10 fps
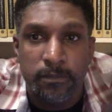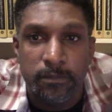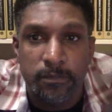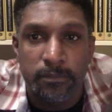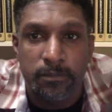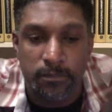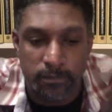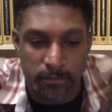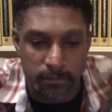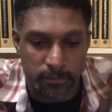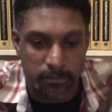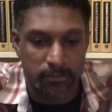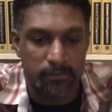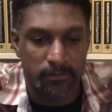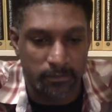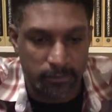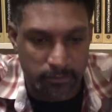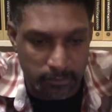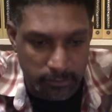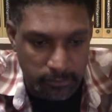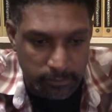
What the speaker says: (silence)